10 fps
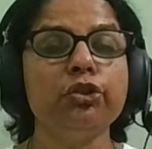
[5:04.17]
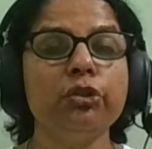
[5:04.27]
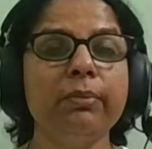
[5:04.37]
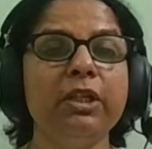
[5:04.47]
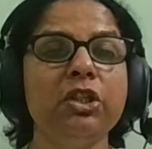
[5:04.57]

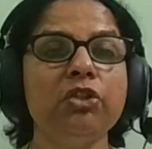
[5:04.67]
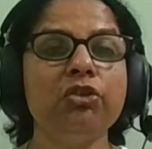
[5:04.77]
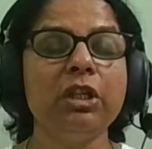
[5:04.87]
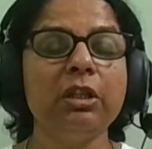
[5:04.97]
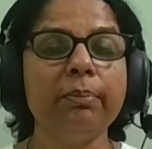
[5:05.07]
the
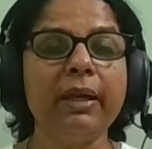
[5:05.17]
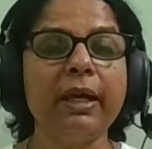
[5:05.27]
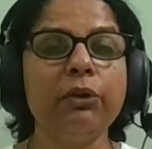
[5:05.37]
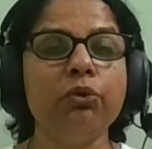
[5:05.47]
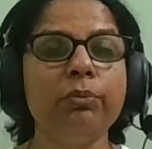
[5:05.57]
ministry the
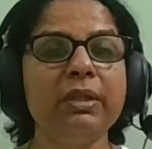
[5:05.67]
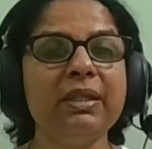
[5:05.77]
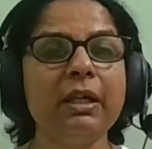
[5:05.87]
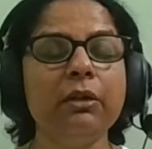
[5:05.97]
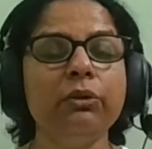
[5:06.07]
prayer group the
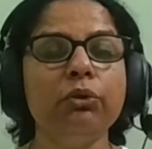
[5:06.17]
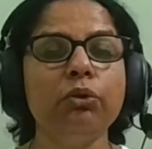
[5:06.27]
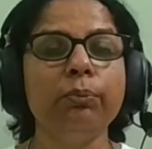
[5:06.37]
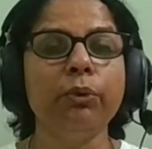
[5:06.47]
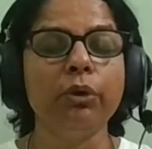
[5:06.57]
cell
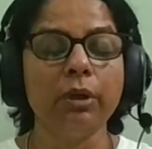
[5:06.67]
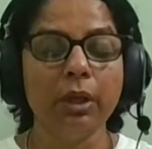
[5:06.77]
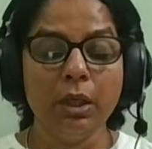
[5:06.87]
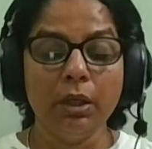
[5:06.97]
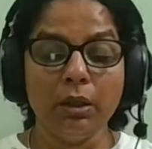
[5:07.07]
group or
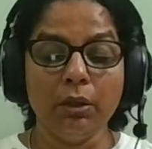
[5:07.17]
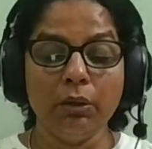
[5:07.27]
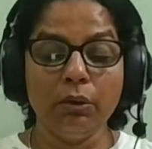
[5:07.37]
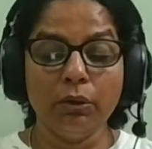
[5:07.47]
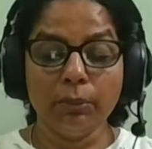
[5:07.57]
you
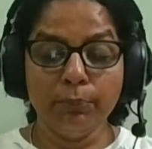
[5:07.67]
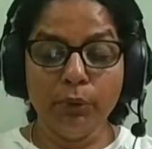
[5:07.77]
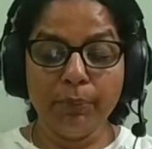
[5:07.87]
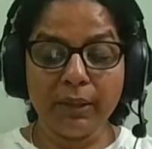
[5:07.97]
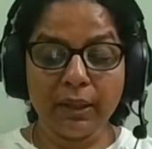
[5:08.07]
know the
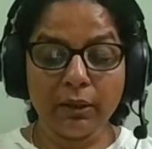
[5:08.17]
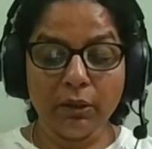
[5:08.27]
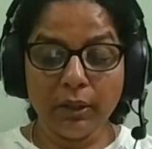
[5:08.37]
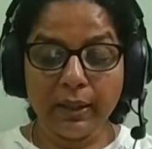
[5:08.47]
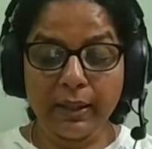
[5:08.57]
pulpit that
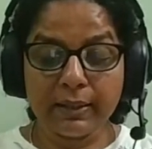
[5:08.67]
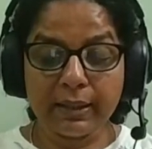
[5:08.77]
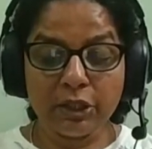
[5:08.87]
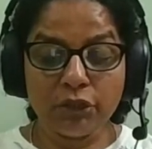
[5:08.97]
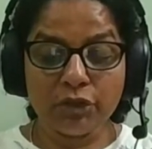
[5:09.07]
god has
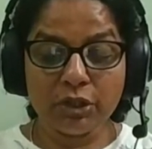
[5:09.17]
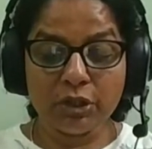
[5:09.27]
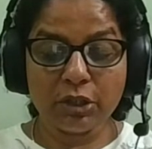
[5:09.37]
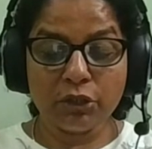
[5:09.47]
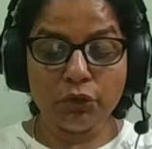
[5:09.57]

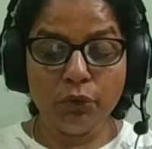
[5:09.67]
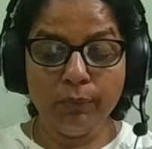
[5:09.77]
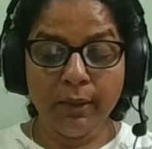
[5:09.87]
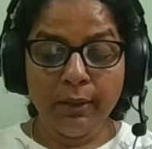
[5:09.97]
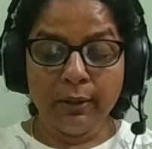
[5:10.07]
entrusted to
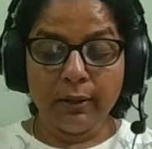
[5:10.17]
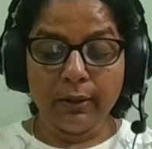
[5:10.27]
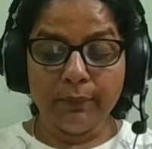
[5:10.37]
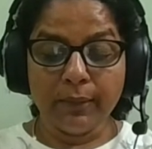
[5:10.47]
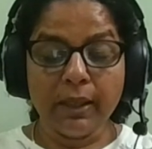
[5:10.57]

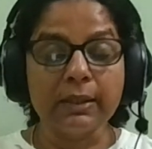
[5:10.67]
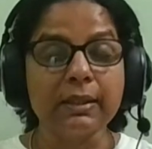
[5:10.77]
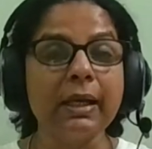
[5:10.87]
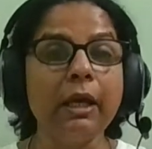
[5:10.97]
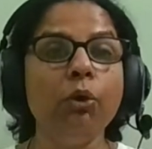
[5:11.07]
uh,
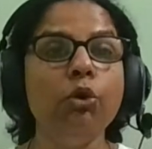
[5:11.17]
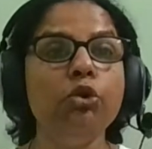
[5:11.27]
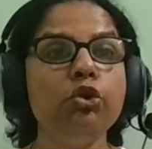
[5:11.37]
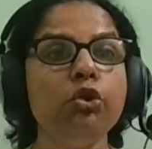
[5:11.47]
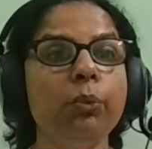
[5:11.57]
us and
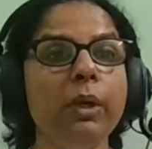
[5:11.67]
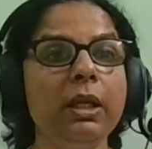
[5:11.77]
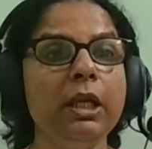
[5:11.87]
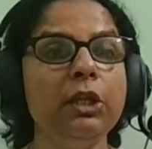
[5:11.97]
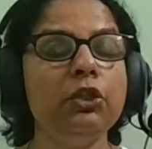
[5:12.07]
also we
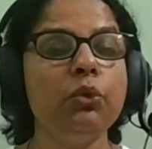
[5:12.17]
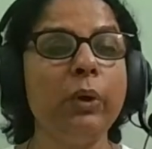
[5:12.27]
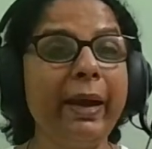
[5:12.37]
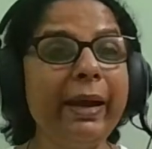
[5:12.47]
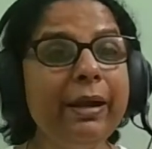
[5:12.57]
need to
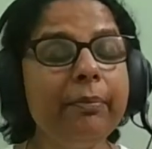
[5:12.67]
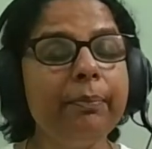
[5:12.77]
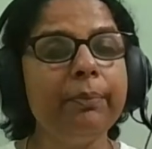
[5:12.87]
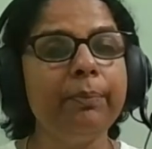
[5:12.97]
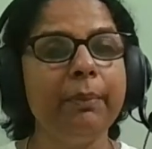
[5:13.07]
help
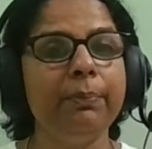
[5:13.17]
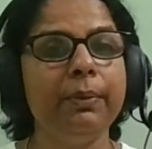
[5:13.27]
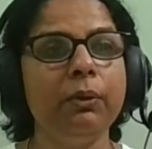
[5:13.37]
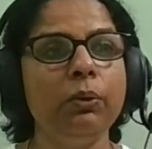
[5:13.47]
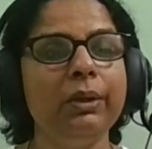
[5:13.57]

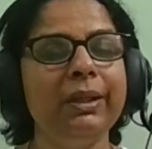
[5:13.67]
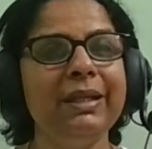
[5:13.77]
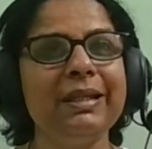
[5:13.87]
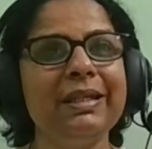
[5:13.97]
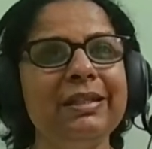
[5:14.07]
people who are
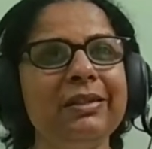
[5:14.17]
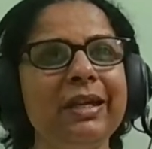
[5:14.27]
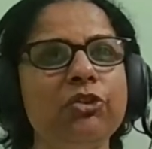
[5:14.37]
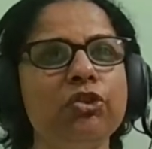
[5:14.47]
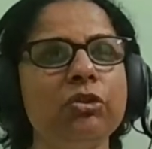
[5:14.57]
these
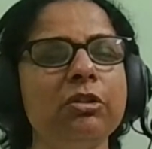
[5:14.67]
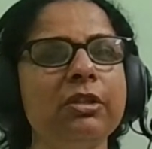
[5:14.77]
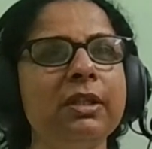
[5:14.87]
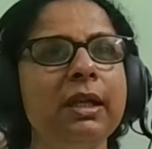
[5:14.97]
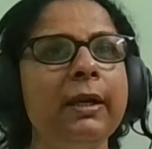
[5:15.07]

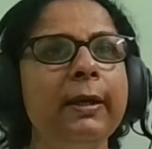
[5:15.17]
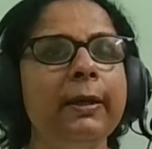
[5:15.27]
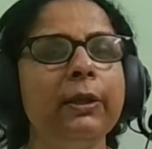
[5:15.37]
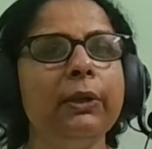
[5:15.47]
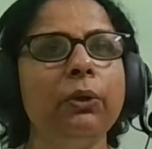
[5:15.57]
intellectuals
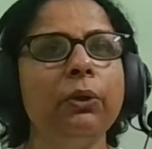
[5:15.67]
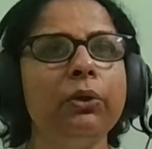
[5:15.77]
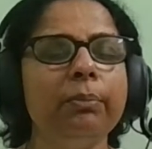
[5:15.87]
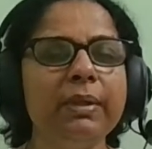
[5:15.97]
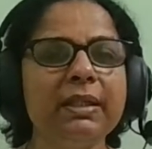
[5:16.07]
you know
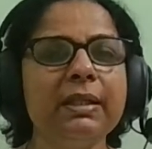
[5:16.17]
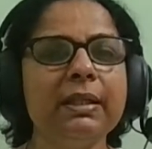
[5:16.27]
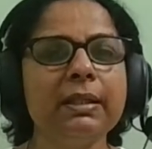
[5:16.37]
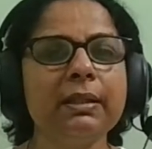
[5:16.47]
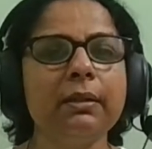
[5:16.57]
the
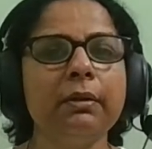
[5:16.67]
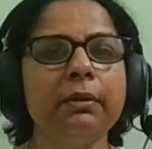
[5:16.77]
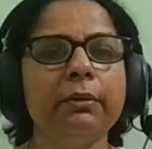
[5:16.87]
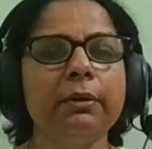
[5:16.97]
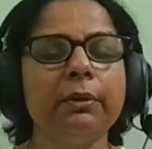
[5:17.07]
business
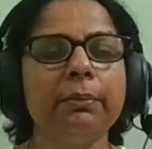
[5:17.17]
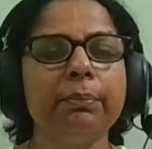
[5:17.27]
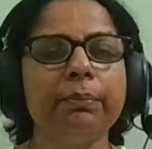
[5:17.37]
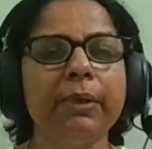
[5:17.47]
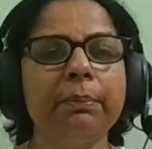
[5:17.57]
uh, uh,
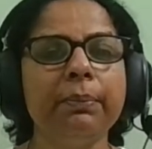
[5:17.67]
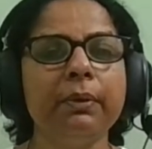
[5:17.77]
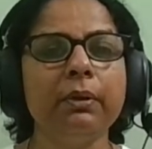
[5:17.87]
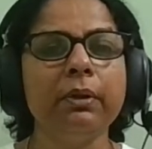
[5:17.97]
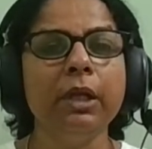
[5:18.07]

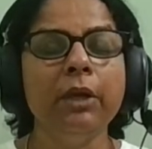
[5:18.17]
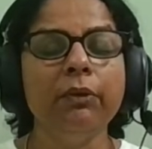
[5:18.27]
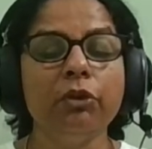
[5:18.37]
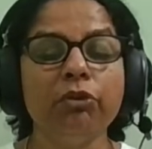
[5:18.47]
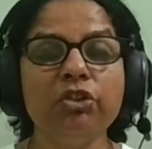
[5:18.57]
people,
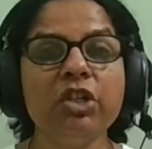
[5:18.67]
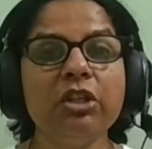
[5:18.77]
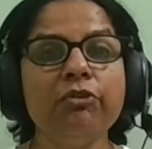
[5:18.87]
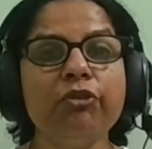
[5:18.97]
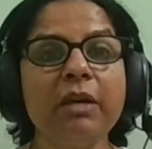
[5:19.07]
the rich
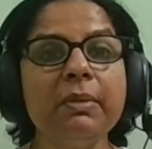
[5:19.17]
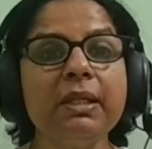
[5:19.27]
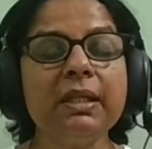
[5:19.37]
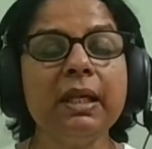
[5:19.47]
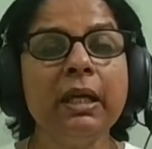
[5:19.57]
and the
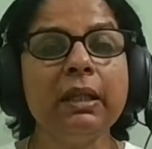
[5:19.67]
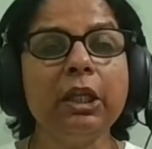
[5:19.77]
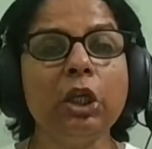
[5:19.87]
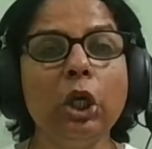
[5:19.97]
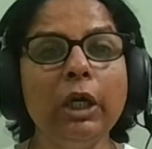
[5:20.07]
famous,
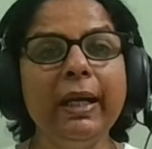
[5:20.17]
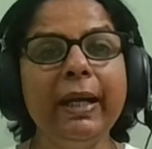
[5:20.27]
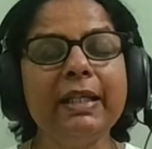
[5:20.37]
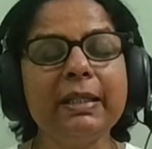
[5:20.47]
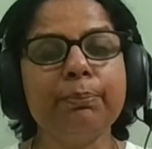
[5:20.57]
that God
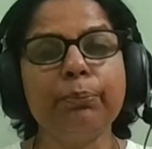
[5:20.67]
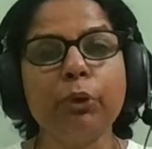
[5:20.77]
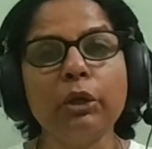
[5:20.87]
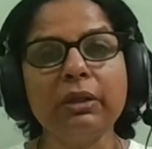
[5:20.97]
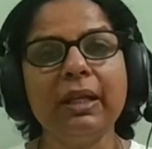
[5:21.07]
has
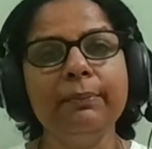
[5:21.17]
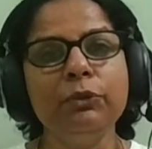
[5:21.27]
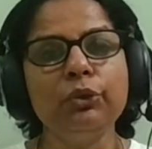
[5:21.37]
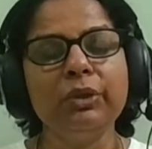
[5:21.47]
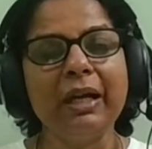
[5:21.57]
brought them
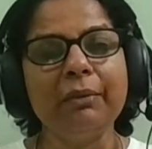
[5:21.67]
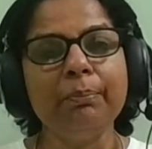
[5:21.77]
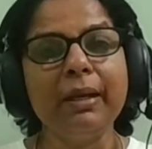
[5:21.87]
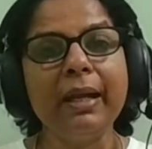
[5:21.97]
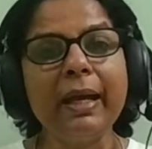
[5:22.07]
to that
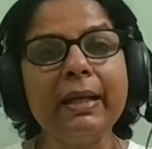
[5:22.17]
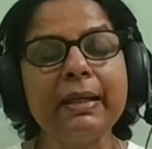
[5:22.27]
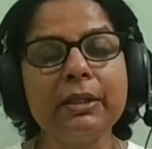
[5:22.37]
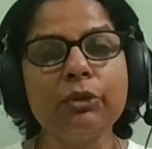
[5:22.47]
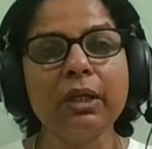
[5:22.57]

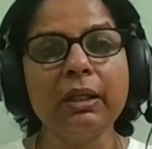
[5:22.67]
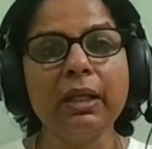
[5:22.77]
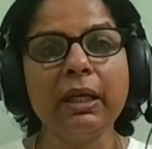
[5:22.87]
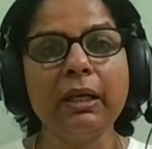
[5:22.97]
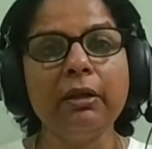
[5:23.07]
place so that
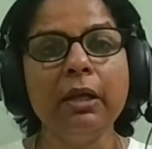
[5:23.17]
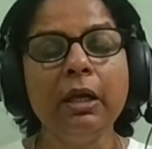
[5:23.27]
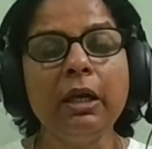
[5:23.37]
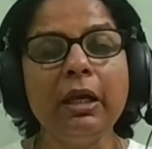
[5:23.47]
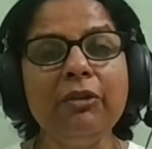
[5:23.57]
they can
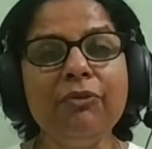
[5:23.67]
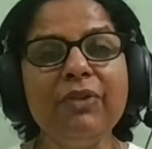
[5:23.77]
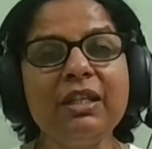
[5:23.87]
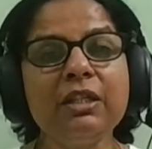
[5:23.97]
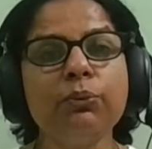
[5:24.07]

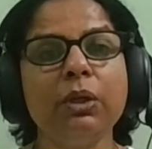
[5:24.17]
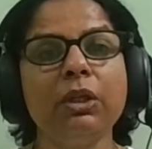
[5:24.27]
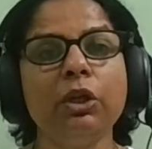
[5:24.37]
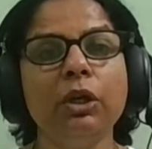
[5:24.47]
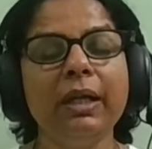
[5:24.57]
invest
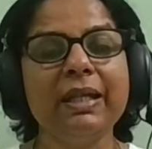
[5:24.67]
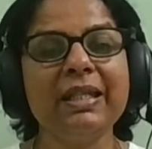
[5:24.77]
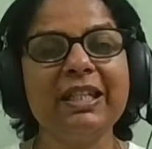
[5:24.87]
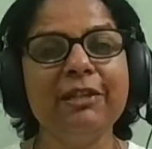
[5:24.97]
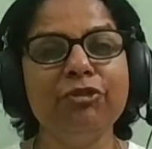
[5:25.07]
what God
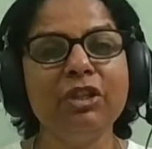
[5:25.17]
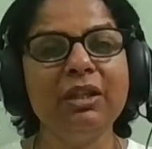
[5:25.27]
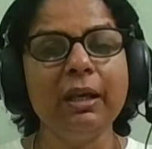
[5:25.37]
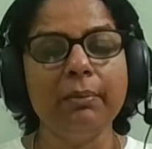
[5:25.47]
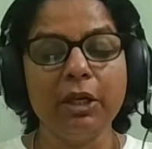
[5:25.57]
has gifted
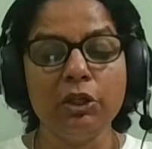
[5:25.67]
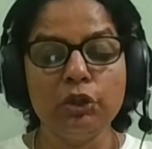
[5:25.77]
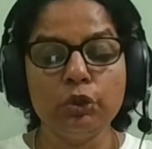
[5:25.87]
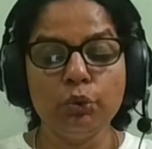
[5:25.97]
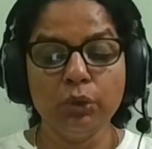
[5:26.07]
them
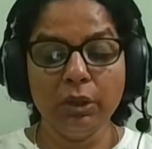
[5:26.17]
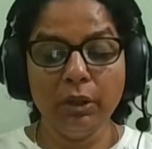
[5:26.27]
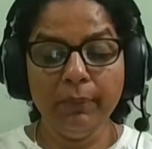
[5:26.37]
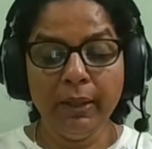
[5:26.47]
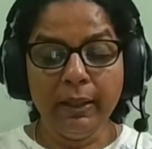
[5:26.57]
into
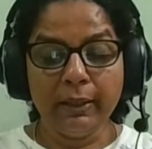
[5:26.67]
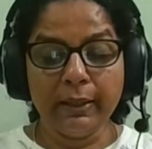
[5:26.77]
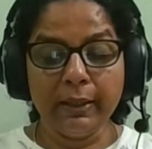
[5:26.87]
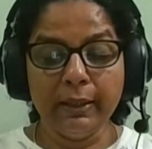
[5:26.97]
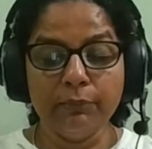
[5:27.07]
the
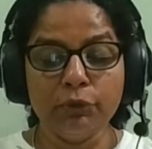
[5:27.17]
kingdom.